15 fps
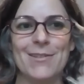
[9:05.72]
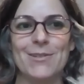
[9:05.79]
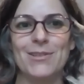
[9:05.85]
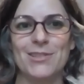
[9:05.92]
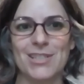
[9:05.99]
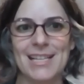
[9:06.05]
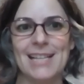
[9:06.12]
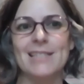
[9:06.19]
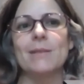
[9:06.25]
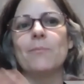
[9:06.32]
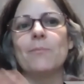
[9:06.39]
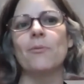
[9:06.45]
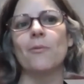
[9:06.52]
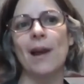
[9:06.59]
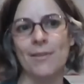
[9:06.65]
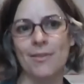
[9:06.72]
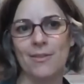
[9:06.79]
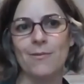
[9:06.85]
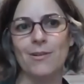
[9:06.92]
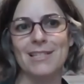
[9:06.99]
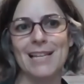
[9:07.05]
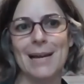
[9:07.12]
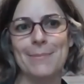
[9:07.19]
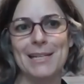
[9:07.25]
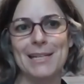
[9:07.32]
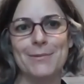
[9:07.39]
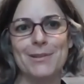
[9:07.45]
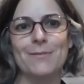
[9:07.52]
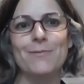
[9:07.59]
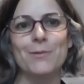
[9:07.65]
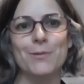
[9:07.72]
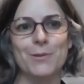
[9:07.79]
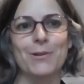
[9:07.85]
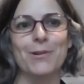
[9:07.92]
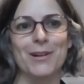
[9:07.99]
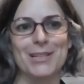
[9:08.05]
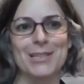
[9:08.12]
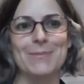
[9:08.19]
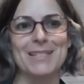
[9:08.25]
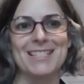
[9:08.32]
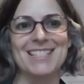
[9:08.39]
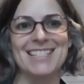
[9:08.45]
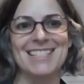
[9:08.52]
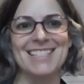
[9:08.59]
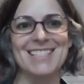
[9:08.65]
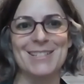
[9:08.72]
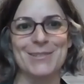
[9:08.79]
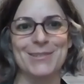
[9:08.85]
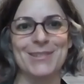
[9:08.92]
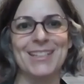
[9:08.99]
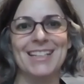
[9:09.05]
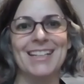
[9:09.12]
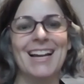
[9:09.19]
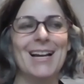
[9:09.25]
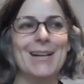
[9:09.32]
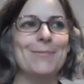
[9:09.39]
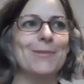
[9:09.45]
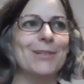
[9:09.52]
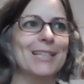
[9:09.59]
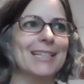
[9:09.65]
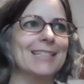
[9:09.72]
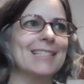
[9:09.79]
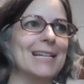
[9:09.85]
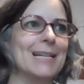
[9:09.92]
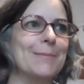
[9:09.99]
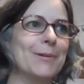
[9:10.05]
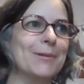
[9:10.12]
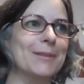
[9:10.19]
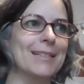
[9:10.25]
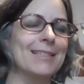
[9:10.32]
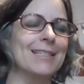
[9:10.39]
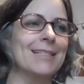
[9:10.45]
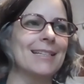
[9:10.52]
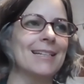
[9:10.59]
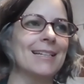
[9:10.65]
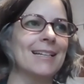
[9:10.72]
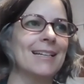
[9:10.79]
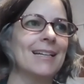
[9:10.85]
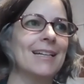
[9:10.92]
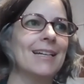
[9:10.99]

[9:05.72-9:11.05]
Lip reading: Heather, who just has the breadth of what's happening with food across BC. So I'm really excited about that today.